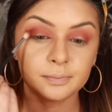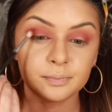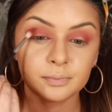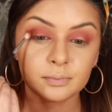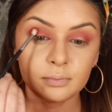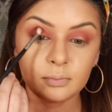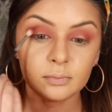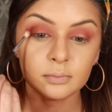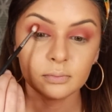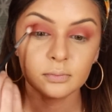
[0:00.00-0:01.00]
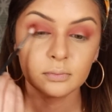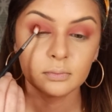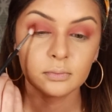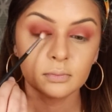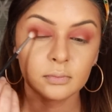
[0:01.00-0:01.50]

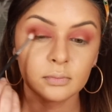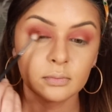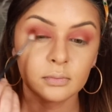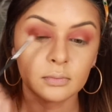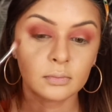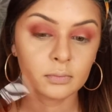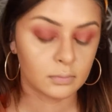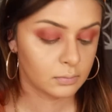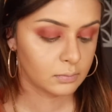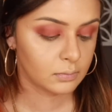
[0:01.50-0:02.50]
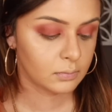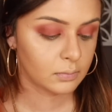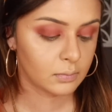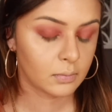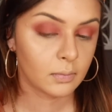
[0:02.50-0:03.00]

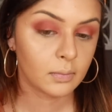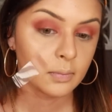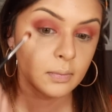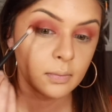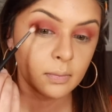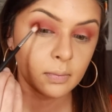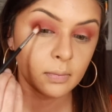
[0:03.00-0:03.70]
(no one is talking)